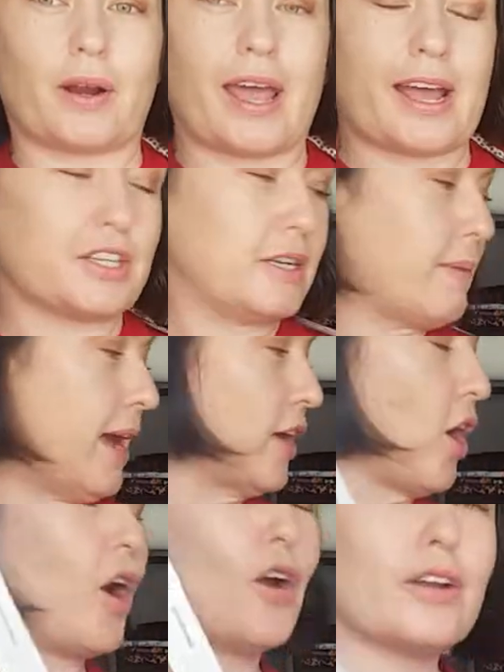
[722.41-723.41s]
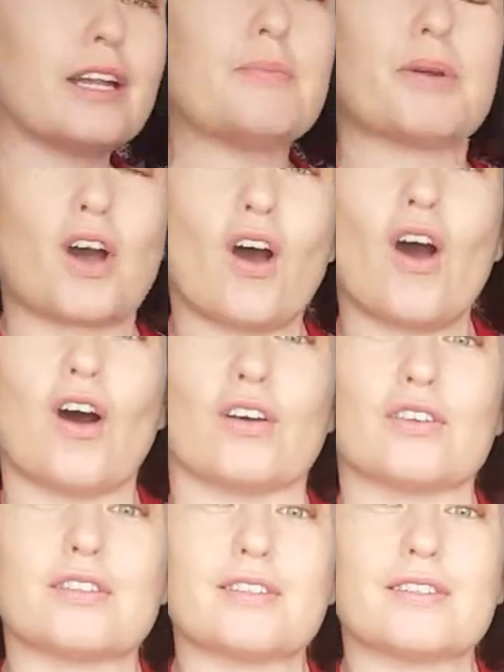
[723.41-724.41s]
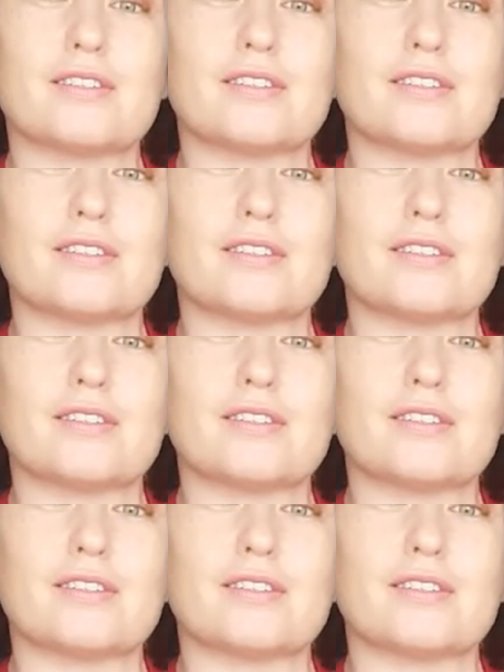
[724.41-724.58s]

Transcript: I actually make, only because